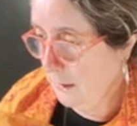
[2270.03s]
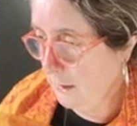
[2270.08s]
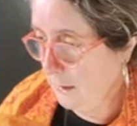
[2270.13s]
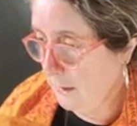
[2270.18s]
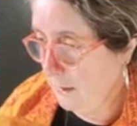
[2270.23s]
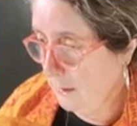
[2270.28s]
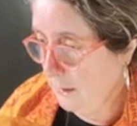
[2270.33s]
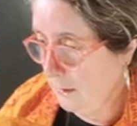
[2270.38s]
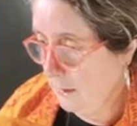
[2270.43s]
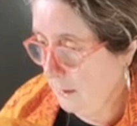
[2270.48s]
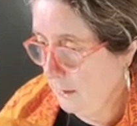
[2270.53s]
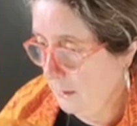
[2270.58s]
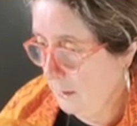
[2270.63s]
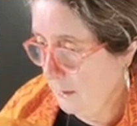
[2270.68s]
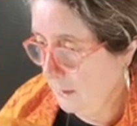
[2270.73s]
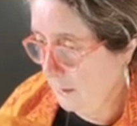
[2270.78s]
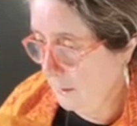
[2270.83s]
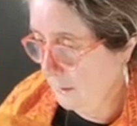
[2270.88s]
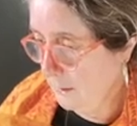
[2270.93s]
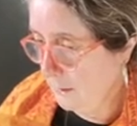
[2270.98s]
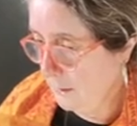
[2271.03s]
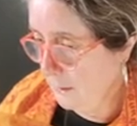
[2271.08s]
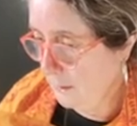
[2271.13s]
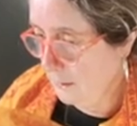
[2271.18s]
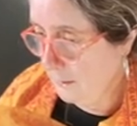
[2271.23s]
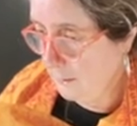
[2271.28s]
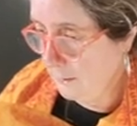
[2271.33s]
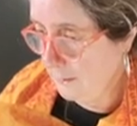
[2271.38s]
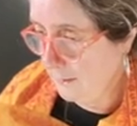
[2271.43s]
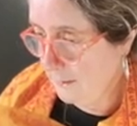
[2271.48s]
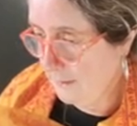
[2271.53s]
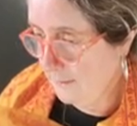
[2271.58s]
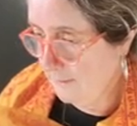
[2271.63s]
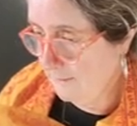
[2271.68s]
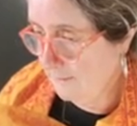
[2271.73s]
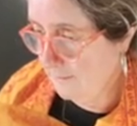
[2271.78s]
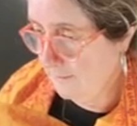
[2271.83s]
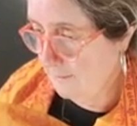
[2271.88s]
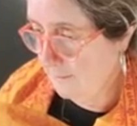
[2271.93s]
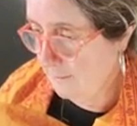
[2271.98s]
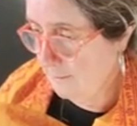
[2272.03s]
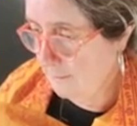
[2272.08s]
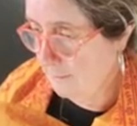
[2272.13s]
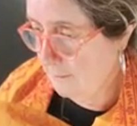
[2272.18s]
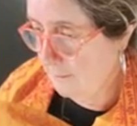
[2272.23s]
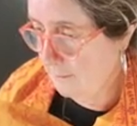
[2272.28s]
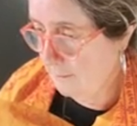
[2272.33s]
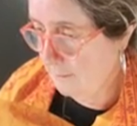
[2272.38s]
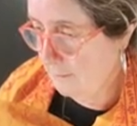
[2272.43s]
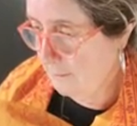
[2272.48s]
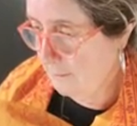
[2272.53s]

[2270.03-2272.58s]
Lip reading: It's a town, yes. There's no